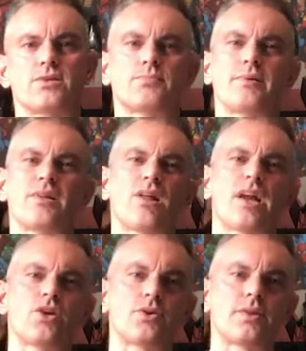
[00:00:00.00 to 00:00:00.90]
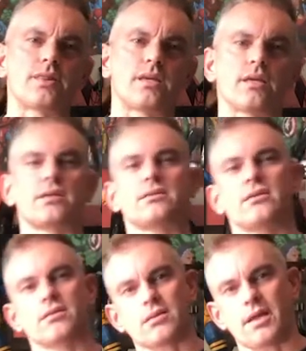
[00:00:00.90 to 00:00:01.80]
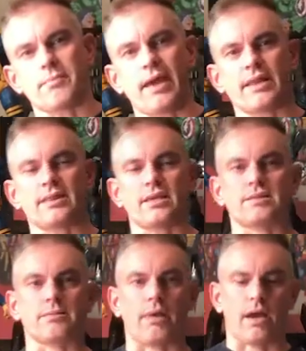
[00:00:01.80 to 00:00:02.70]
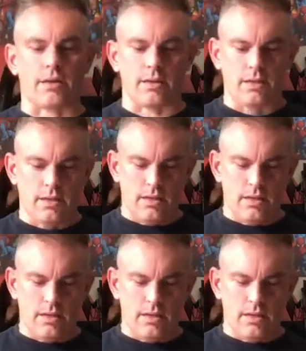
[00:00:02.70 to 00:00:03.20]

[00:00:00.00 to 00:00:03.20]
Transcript: there's been a lot of good things, a lot of bad things about it.